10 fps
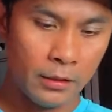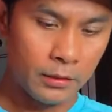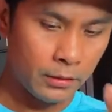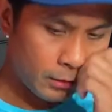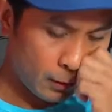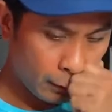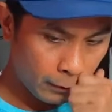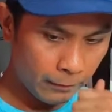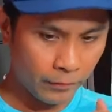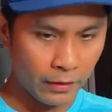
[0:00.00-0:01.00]

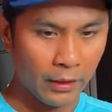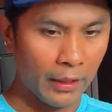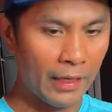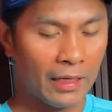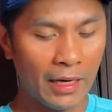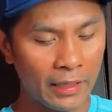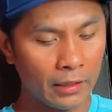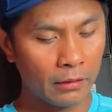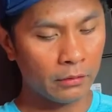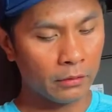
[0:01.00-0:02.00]
So, and I
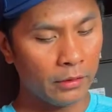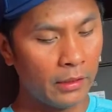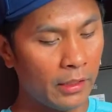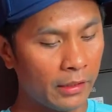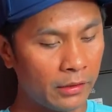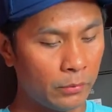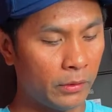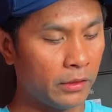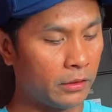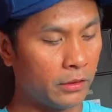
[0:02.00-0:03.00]
really like this
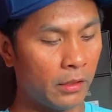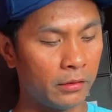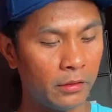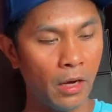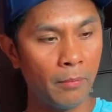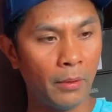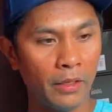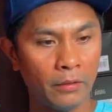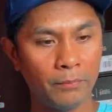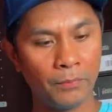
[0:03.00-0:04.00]
one is the gum
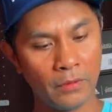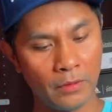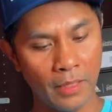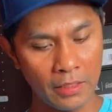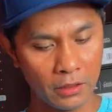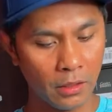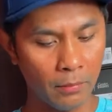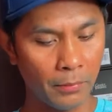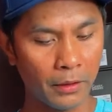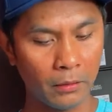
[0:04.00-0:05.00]
bottom. Nice
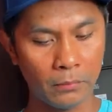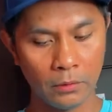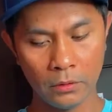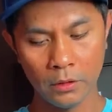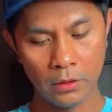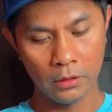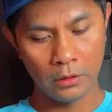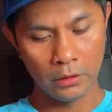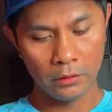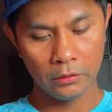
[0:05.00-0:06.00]
gum bottom
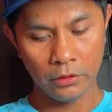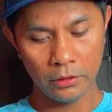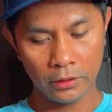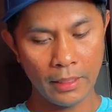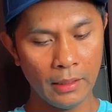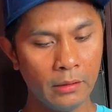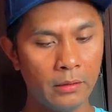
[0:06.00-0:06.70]
detail,